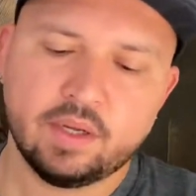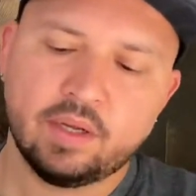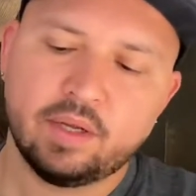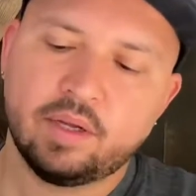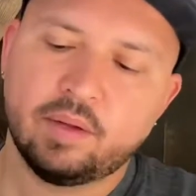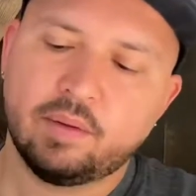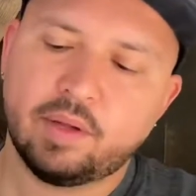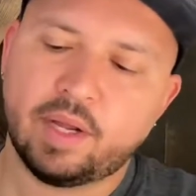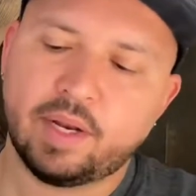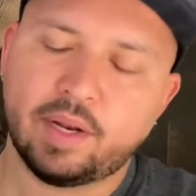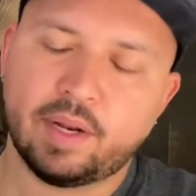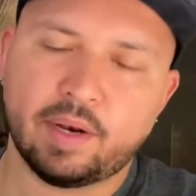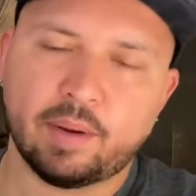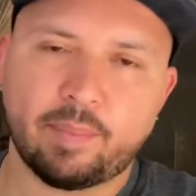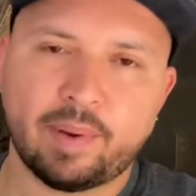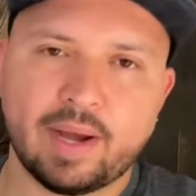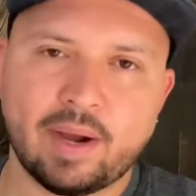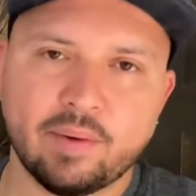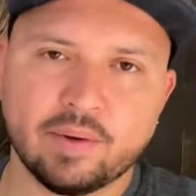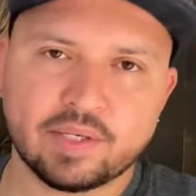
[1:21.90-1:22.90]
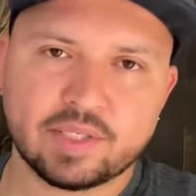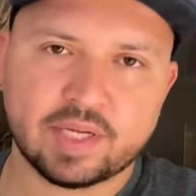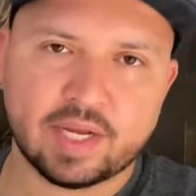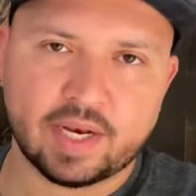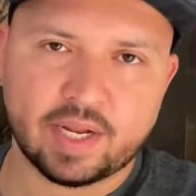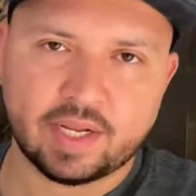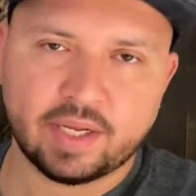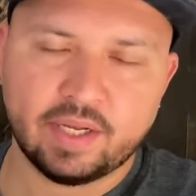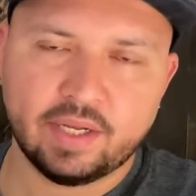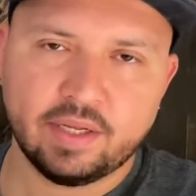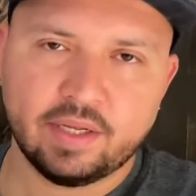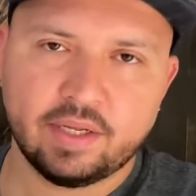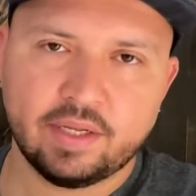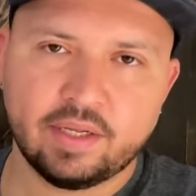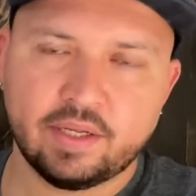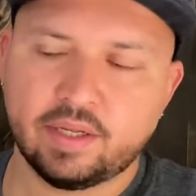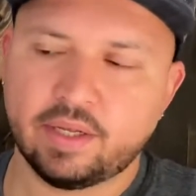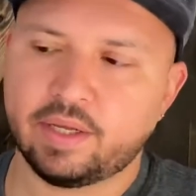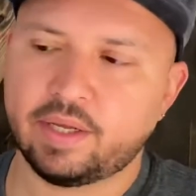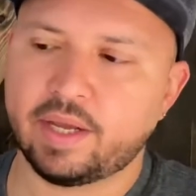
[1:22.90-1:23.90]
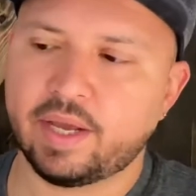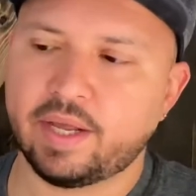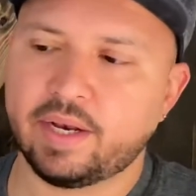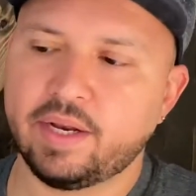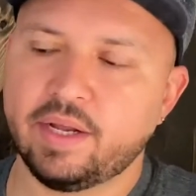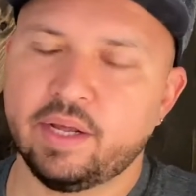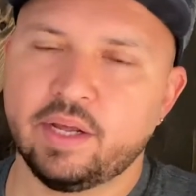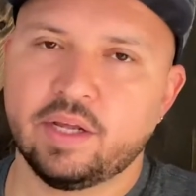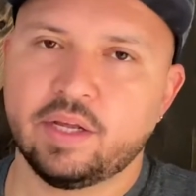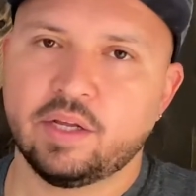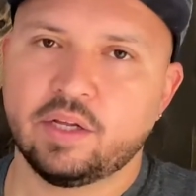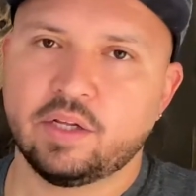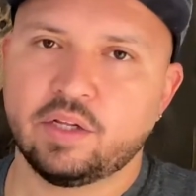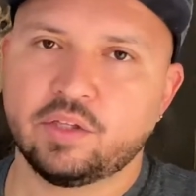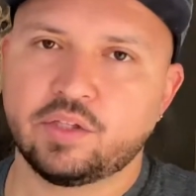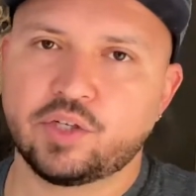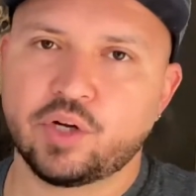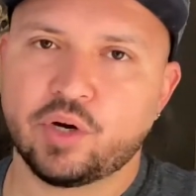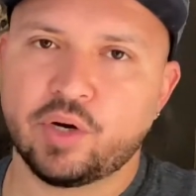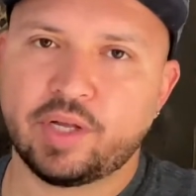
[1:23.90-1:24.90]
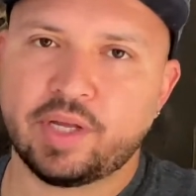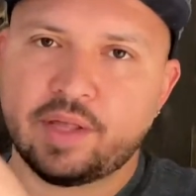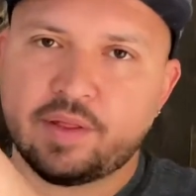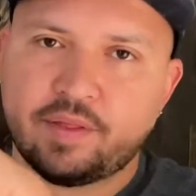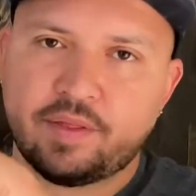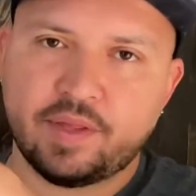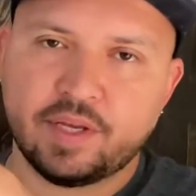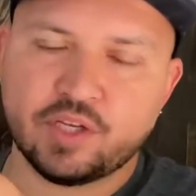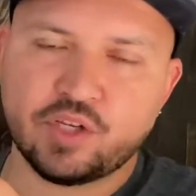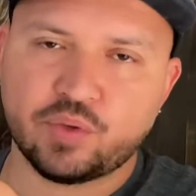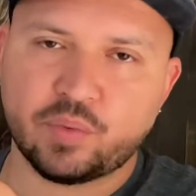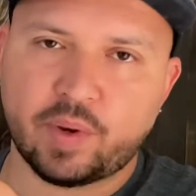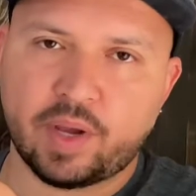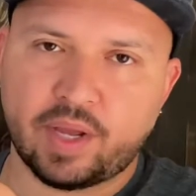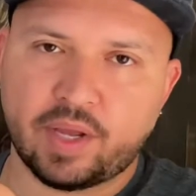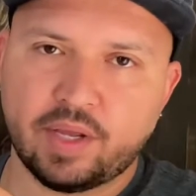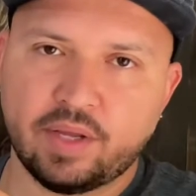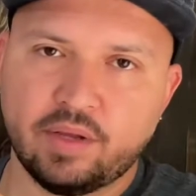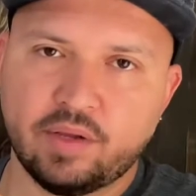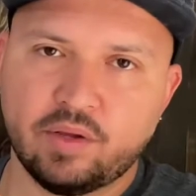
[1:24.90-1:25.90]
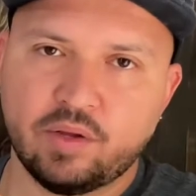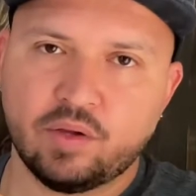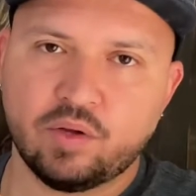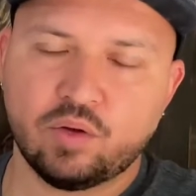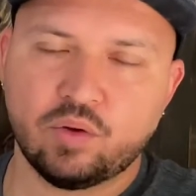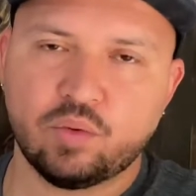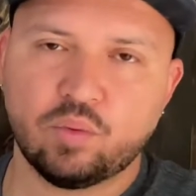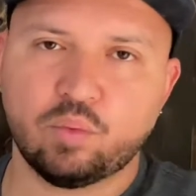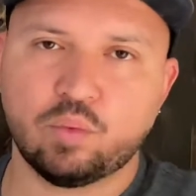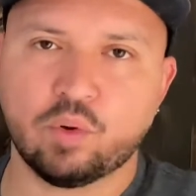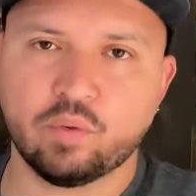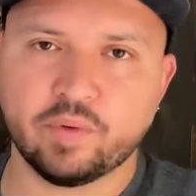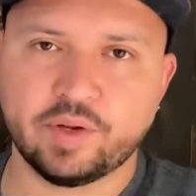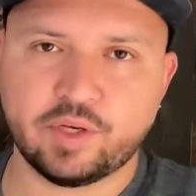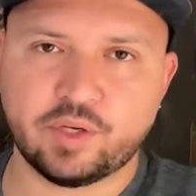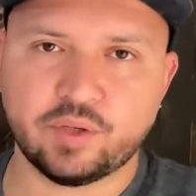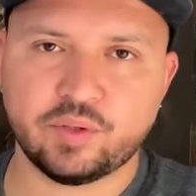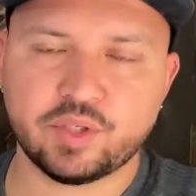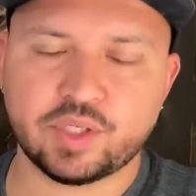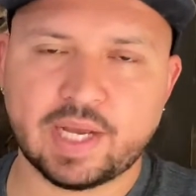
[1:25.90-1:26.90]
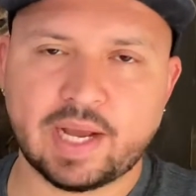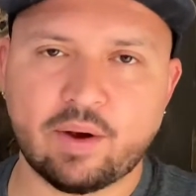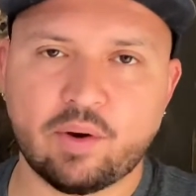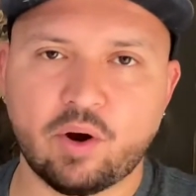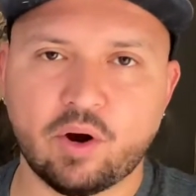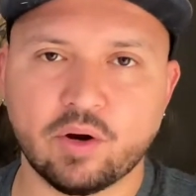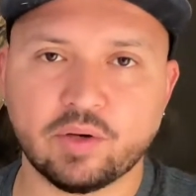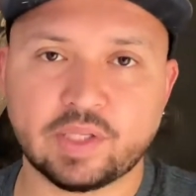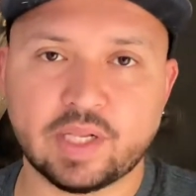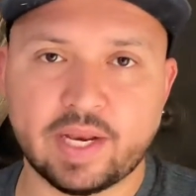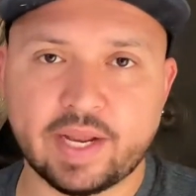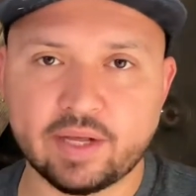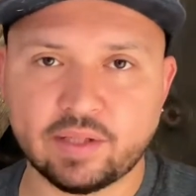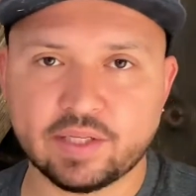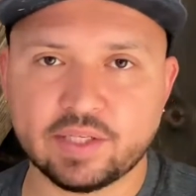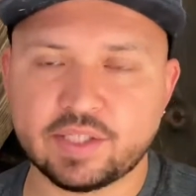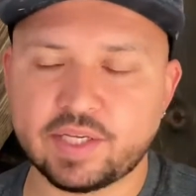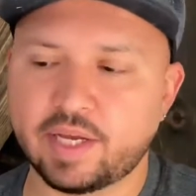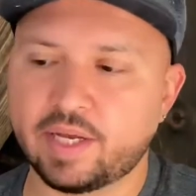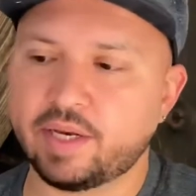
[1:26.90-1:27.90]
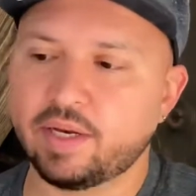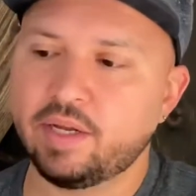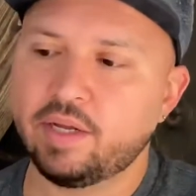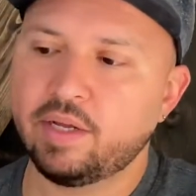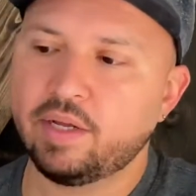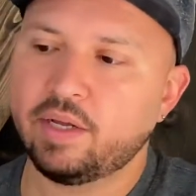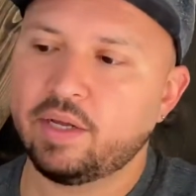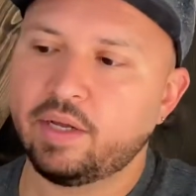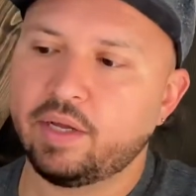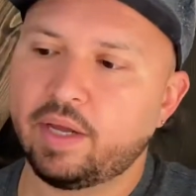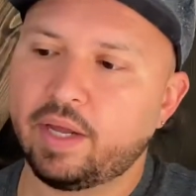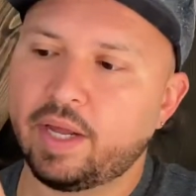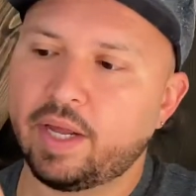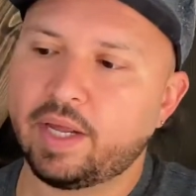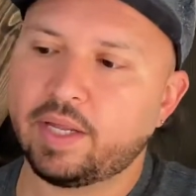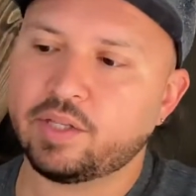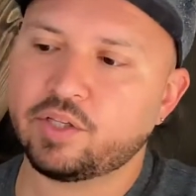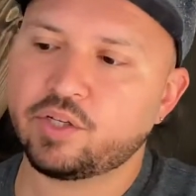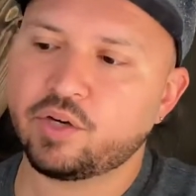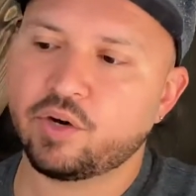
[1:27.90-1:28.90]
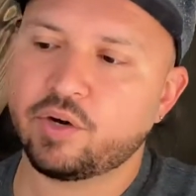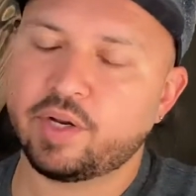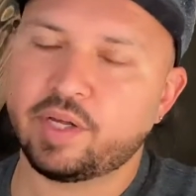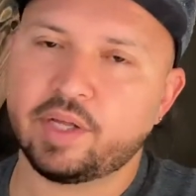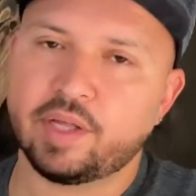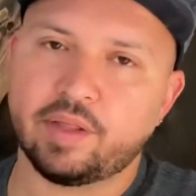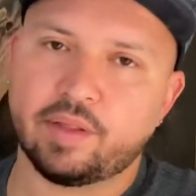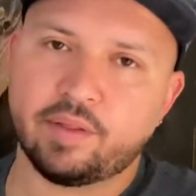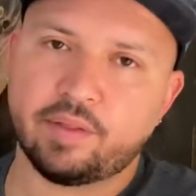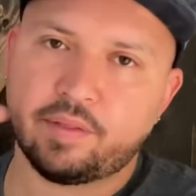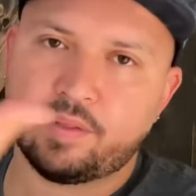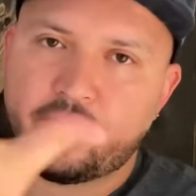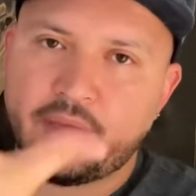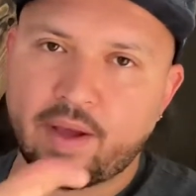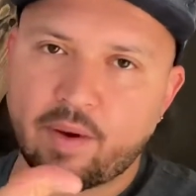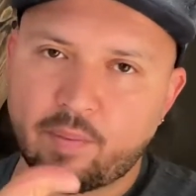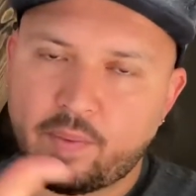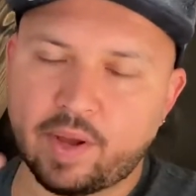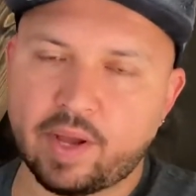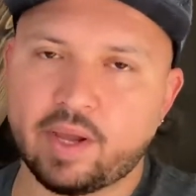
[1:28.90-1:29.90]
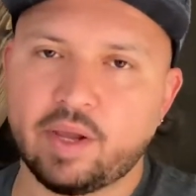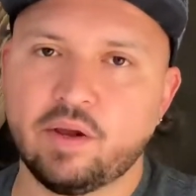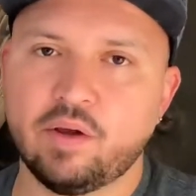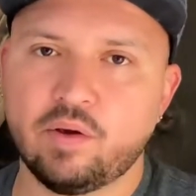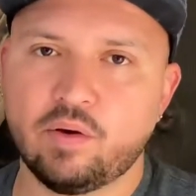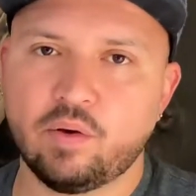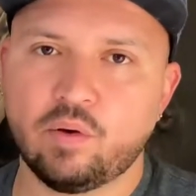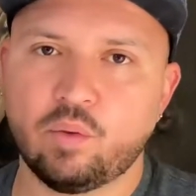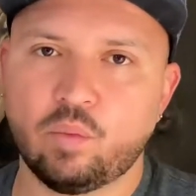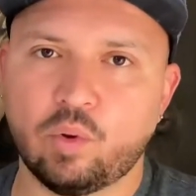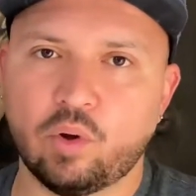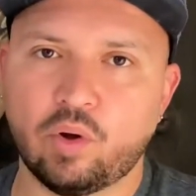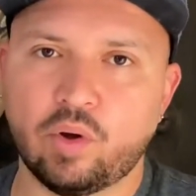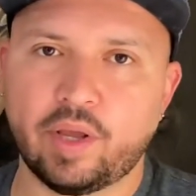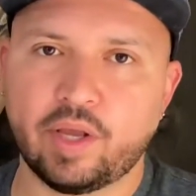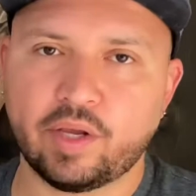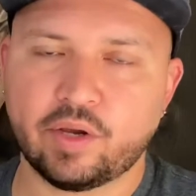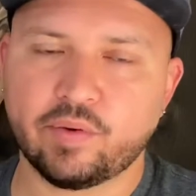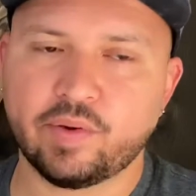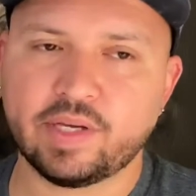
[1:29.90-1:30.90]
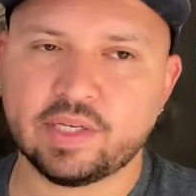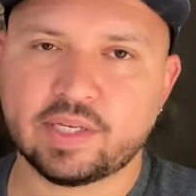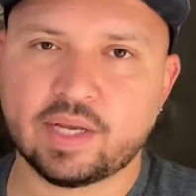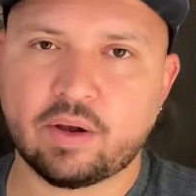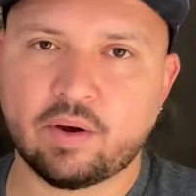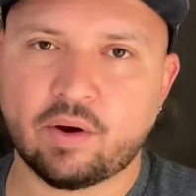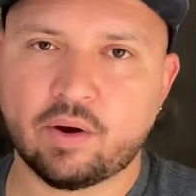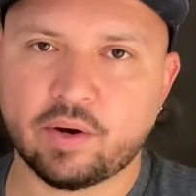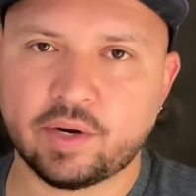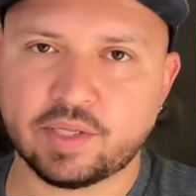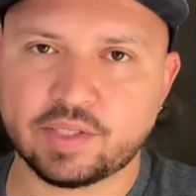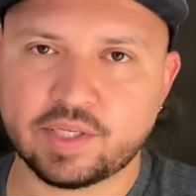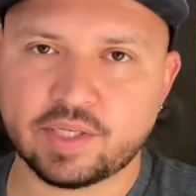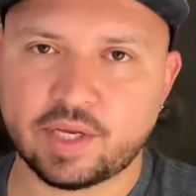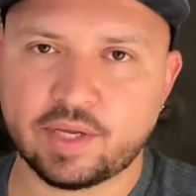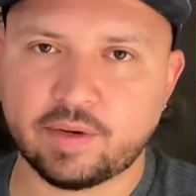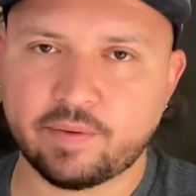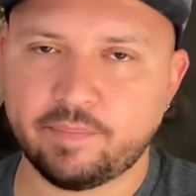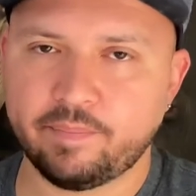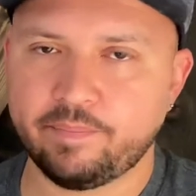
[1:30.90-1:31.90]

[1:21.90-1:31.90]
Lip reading: And in the power setting, again, turning it this way will reduce how hard the nail is hit, and turning it that way will increase how hard it's hit.